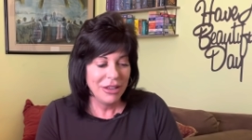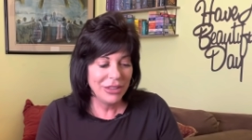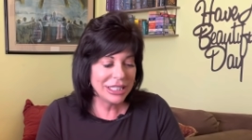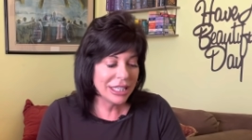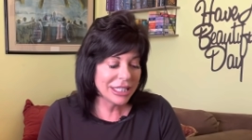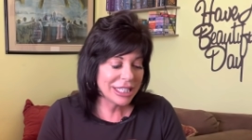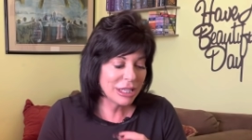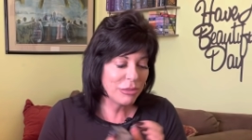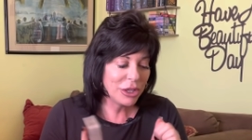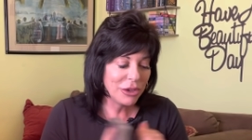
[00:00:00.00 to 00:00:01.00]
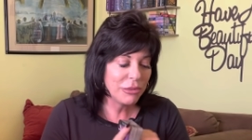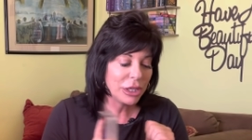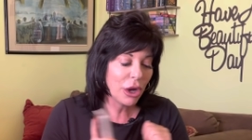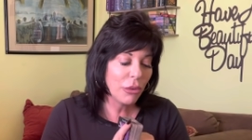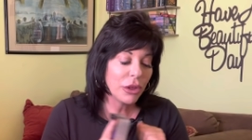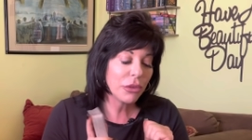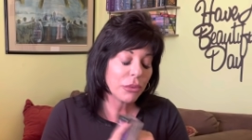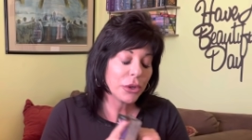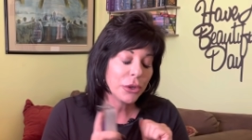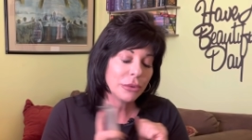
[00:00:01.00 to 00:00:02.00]
That sounds like something you've been going
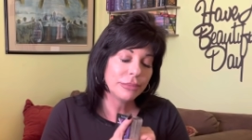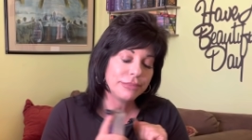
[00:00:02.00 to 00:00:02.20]
through.